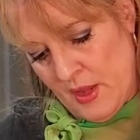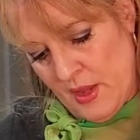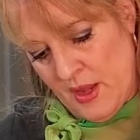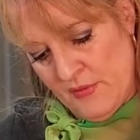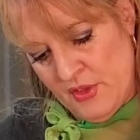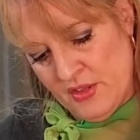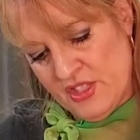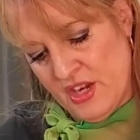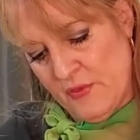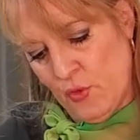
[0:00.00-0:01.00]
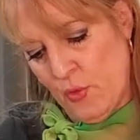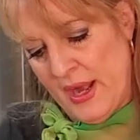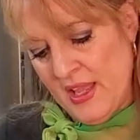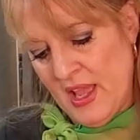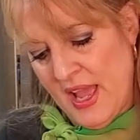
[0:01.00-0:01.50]
I've done several
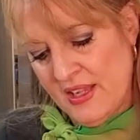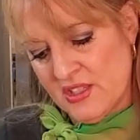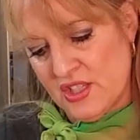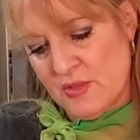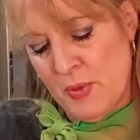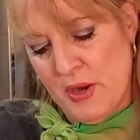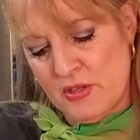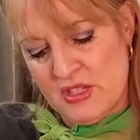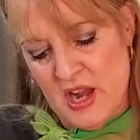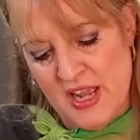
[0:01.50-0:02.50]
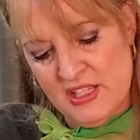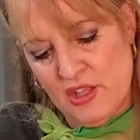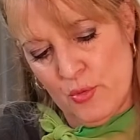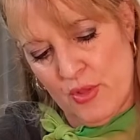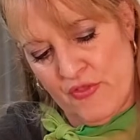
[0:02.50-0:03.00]
wedding cakes. This pairs
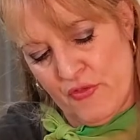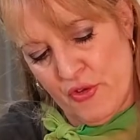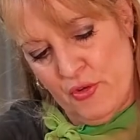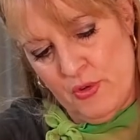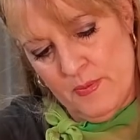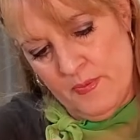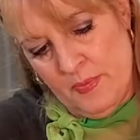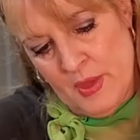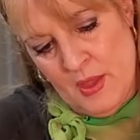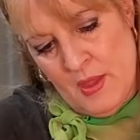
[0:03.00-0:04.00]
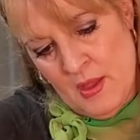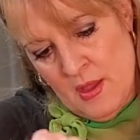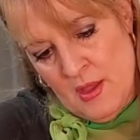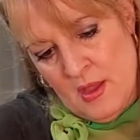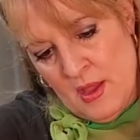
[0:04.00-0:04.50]
nicely with fruit.
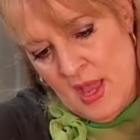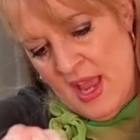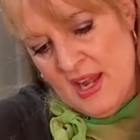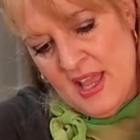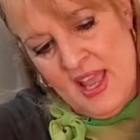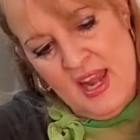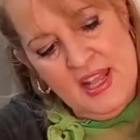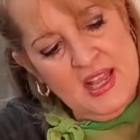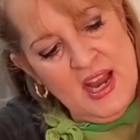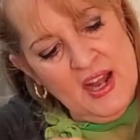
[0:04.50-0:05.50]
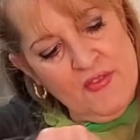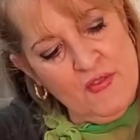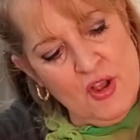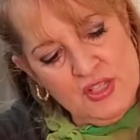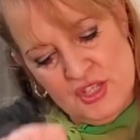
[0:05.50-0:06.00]
And any kind of
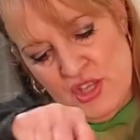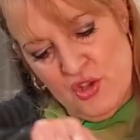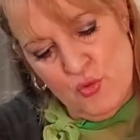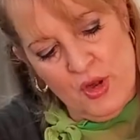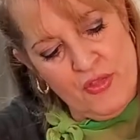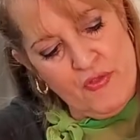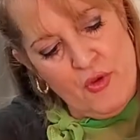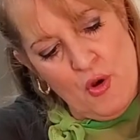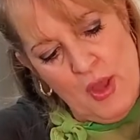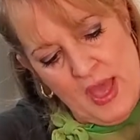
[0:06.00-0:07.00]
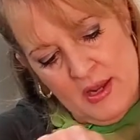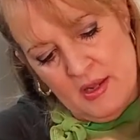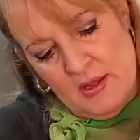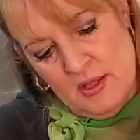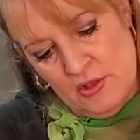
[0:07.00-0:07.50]
frosting you want to throw at
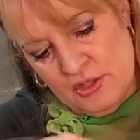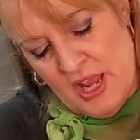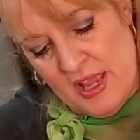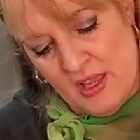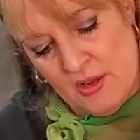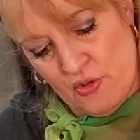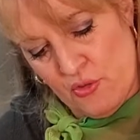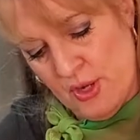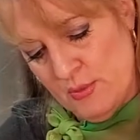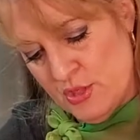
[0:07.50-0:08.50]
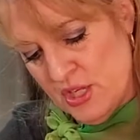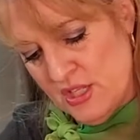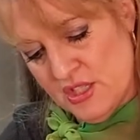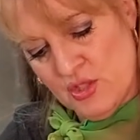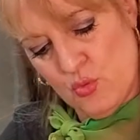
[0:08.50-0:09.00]
it, it'll take it. Cream
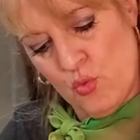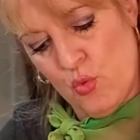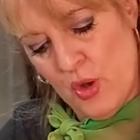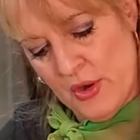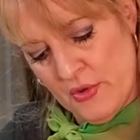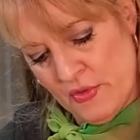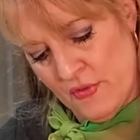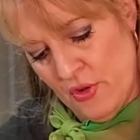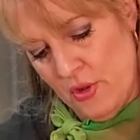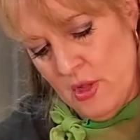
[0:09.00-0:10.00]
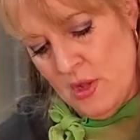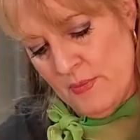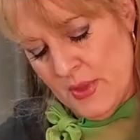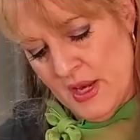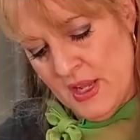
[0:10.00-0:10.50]
cheese is wonderful.
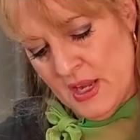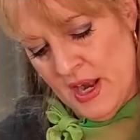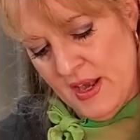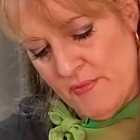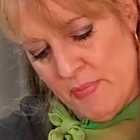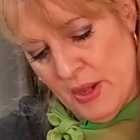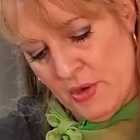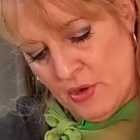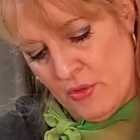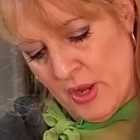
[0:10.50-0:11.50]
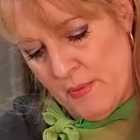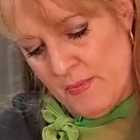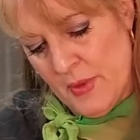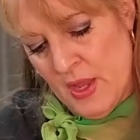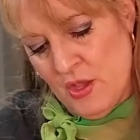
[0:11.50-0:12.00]
Any kind of
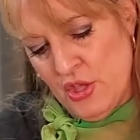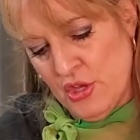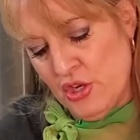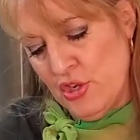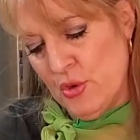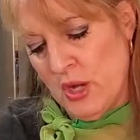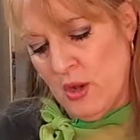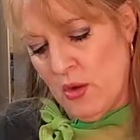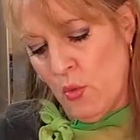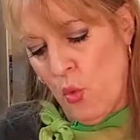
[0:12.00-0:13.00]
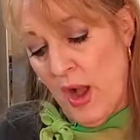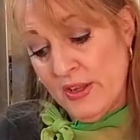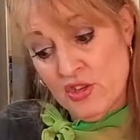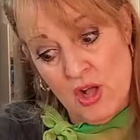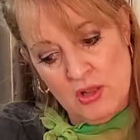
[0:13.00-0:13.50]
buttercream. You can do a
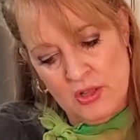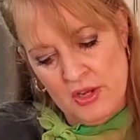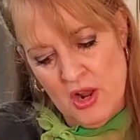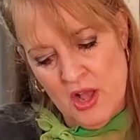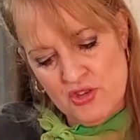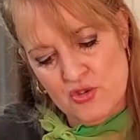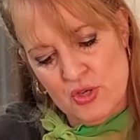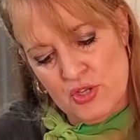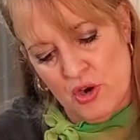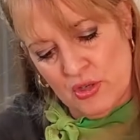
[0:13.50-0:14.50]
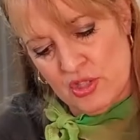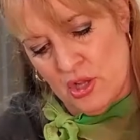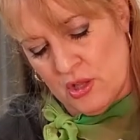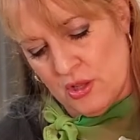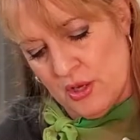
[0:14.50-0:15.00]
white chocolate ganache or a dark
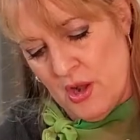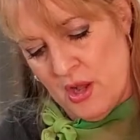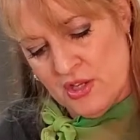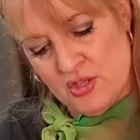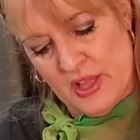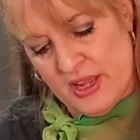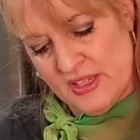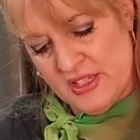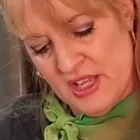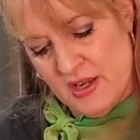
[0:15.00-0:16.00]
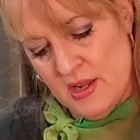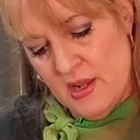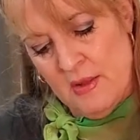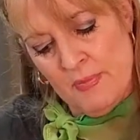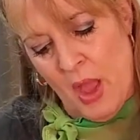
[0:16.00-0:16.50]
chocolate ganache. Like I said,
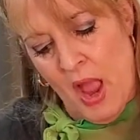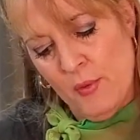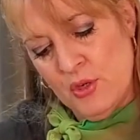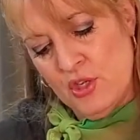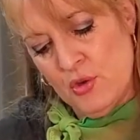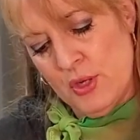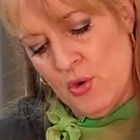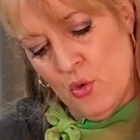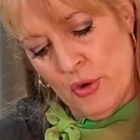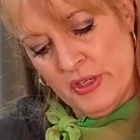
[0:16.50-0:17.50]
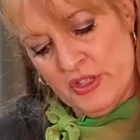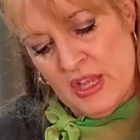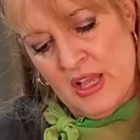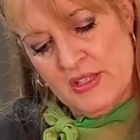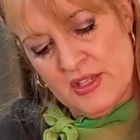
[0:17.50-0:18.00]
I would do an orange
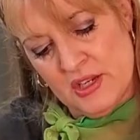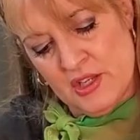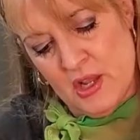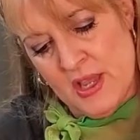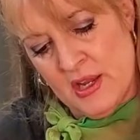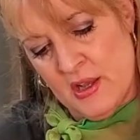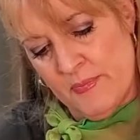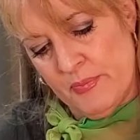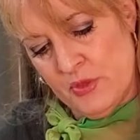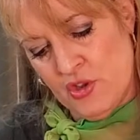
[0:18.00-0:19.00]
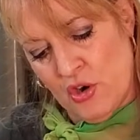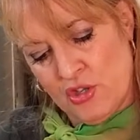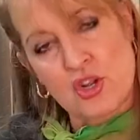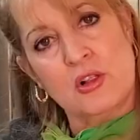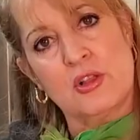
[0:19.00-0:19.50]
zest and a
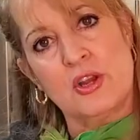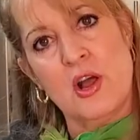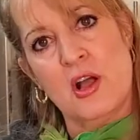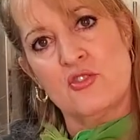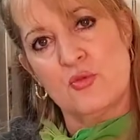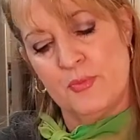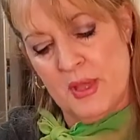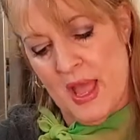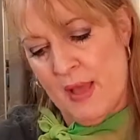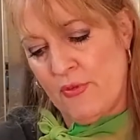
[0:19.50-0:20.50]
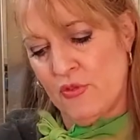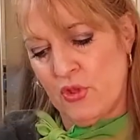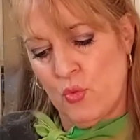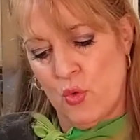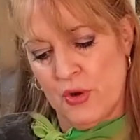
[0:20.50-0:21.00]
dark chocolate ganache would be
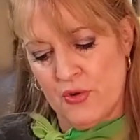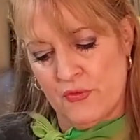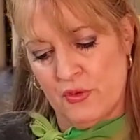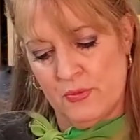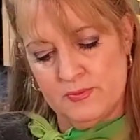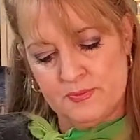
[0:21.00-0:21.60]
absolutely wonderful.